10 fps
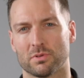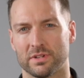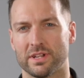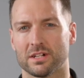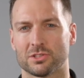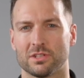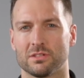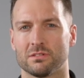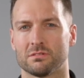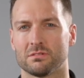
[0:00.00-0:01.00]

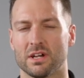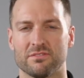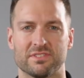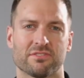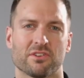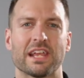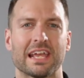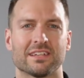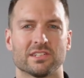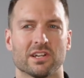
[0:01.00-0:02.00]
production of different
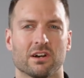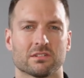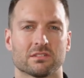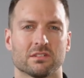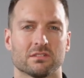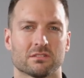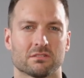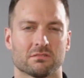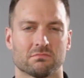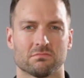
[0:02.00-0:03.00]

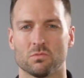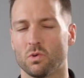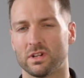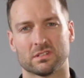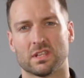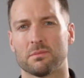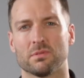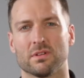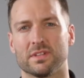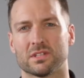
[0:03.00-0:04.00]
antioxidants. One
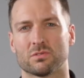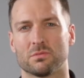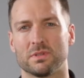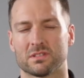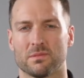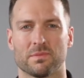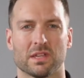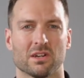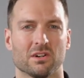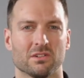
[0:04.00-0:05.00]
example of this would be
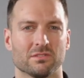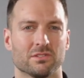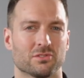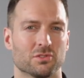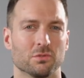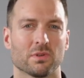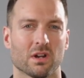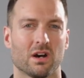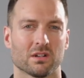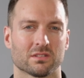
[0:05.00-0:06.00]
something called
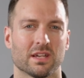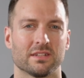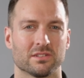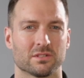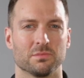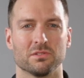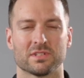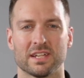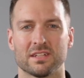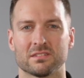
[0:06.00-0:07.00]
superoxide
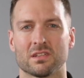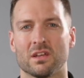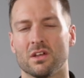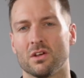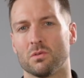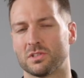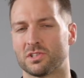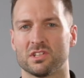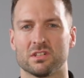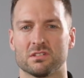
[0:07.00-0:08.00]
dismutase, which
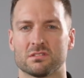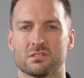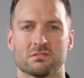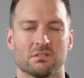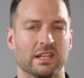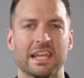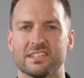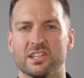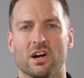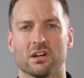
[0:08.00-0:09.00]
is an
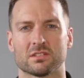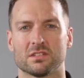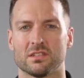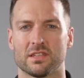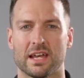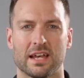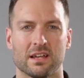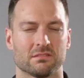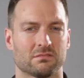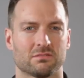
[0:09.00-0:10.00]
antioxidant
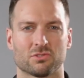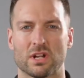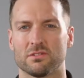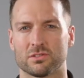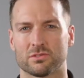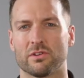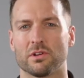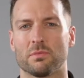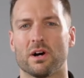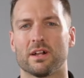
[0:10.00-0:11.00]
that travels throughout
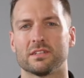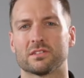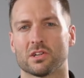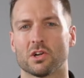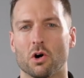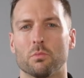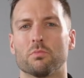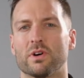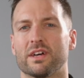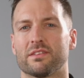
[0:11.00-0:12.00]
your body to
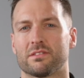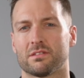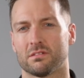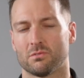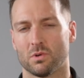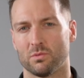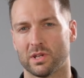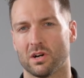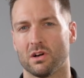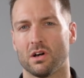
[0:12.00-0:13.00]
cope with what we
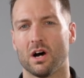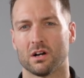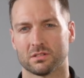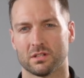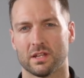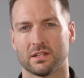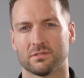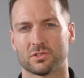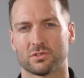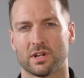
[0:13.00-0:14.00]
call
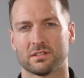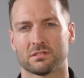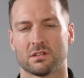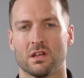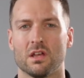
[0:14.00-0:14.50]
oxidative stress.